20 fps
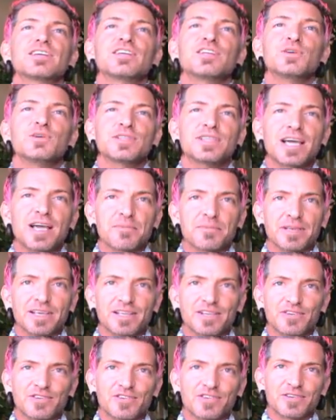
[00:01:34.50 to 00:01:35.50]
you know what that
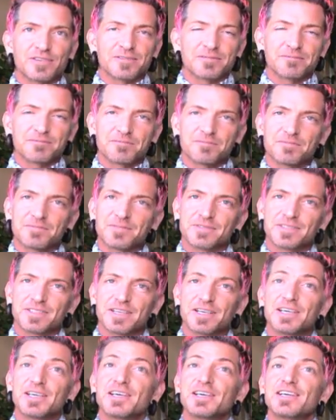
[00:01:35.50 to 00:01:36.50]
means.
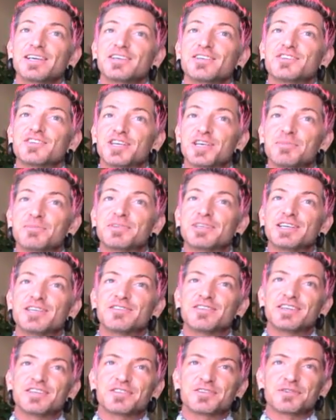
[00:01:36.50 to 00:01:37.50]
Cheap
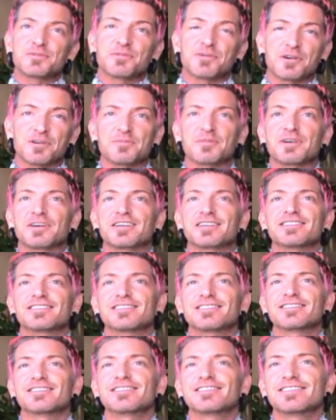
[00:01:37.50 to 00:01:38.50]
TVs at Walmart.
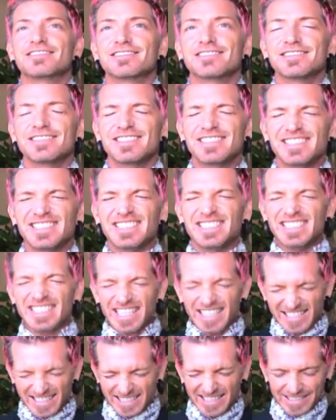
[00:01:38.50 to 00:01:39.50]

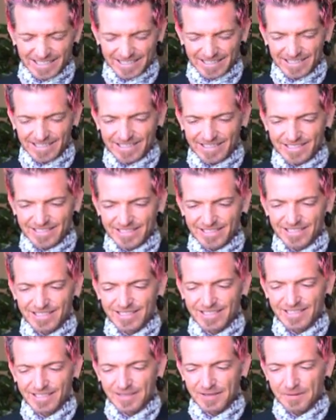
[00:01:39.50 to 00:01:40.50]
Yes!
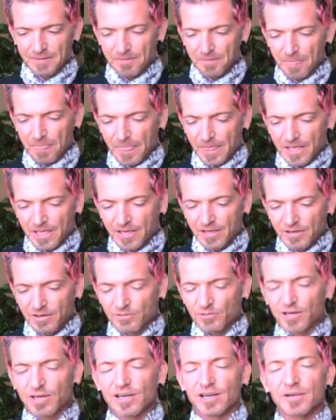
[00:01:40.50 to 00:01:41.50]

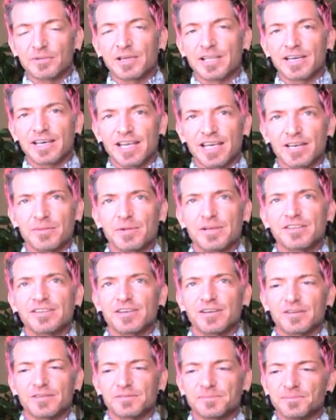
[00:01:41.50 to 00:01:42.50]
Well, I'm getting ahead of
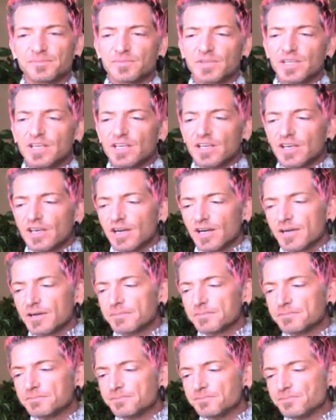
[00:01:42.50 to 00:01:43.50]
myself.
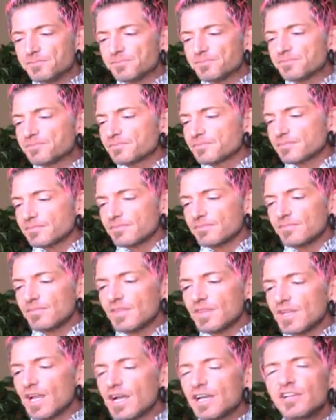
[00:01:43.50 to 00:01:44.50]
I
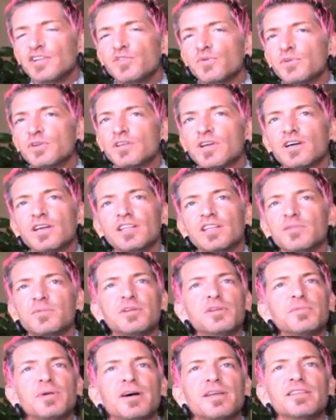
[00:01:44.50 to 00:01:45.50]
just want to talk a little
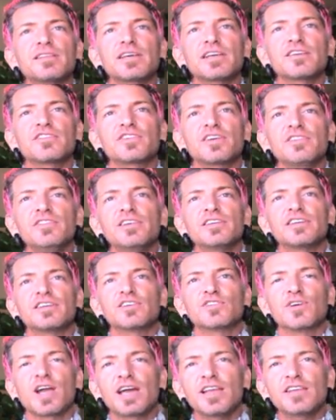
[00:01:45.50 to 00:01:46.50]
bit about Thanksgiving
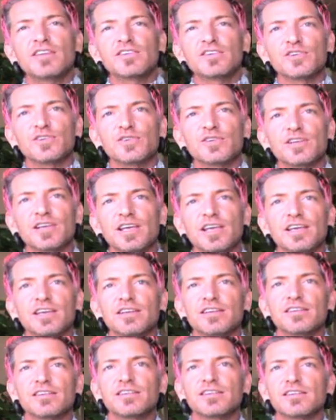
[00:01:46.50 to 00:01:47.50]
and gratitude,
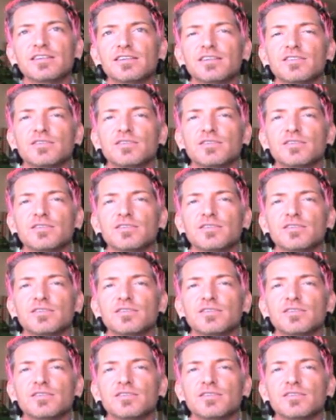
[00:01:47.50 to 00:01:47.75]
and